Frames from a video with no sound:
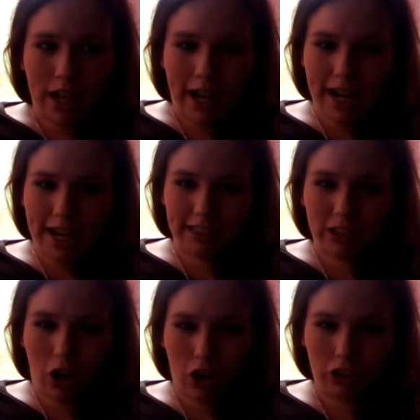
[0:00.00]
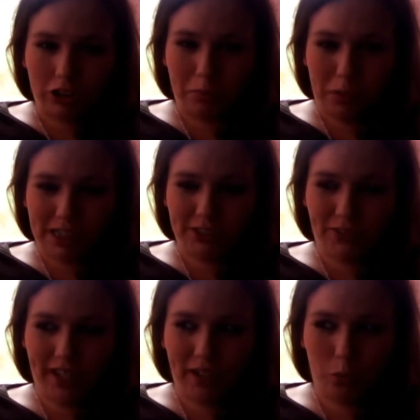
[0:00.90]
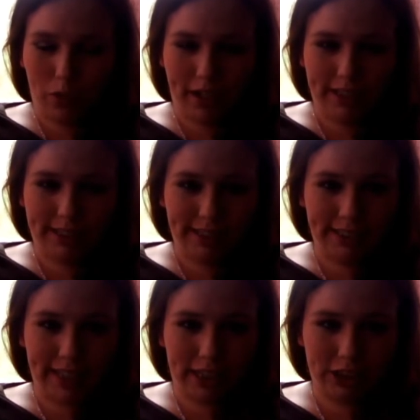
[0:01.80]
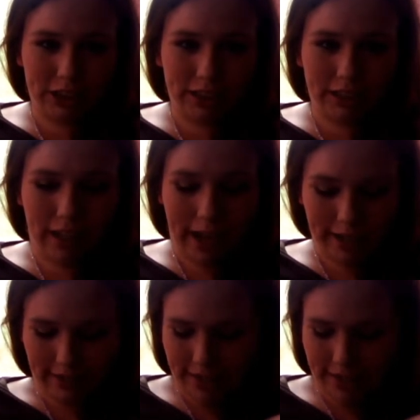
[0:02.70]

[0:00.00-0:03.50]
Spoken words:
it is harder to breastfeed with C-sections. Like